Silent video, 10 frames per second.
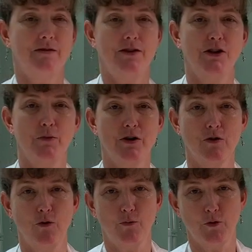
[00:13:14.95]
we don't
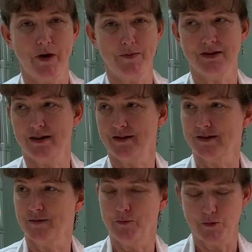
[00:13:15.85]
hold real babies like
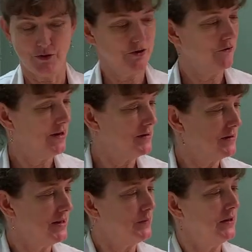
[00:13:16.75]
this when we're doing their face
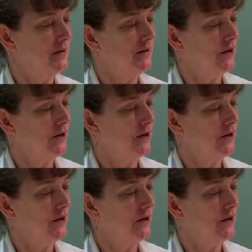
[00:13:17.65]
assessment.